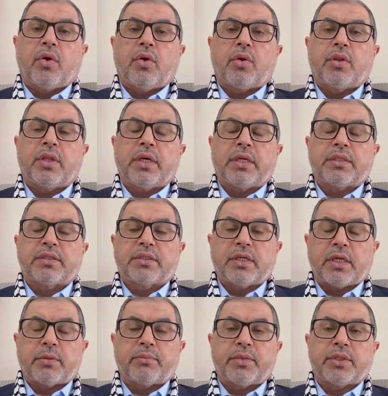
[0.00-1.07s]
the
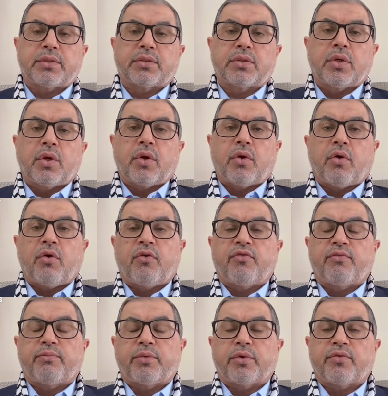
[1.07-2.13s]
statements of
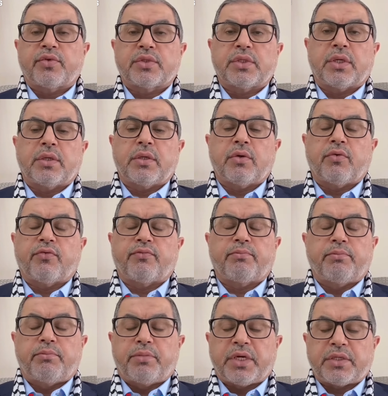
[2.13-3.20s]
Professor of
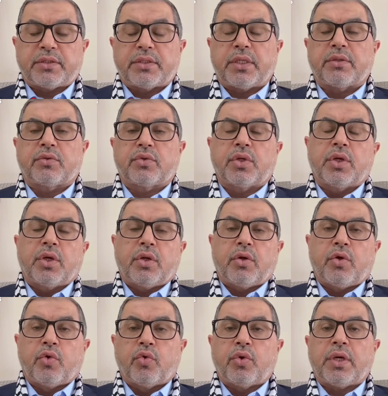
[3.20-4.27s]
President
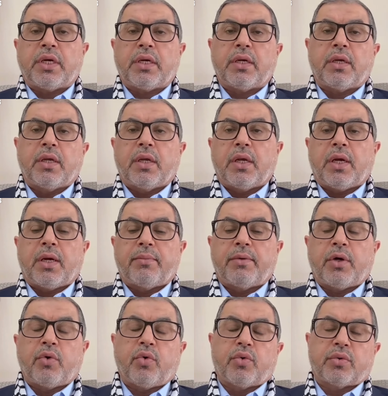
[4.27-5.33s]
Lula
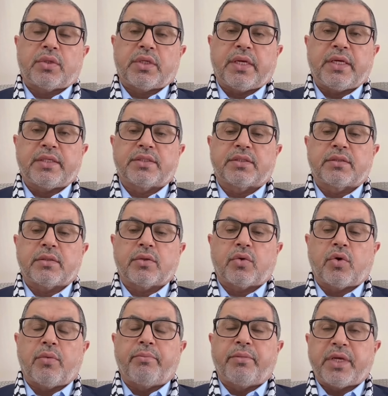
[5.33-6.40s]
about his
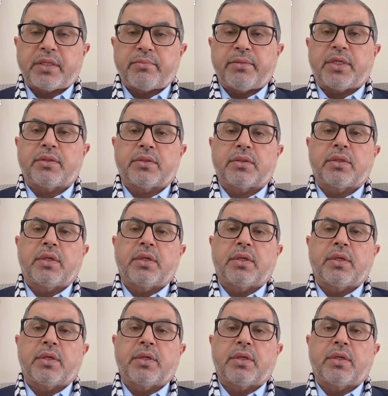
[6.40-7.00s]
commitment